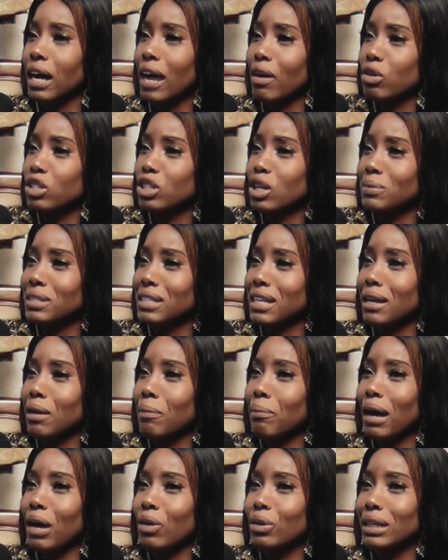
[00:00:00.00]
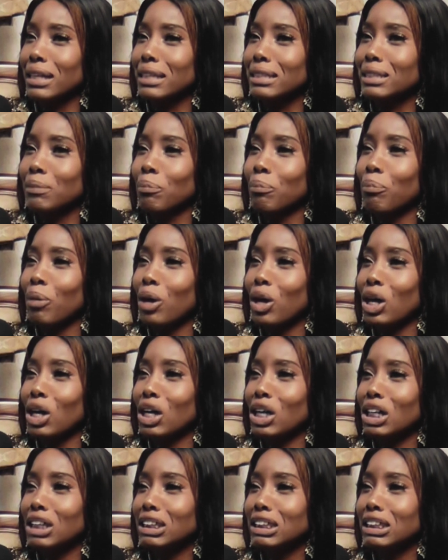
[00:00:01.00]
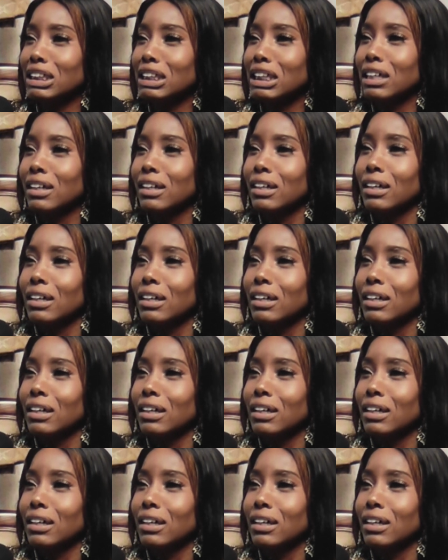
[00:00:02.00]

I was upset about it, but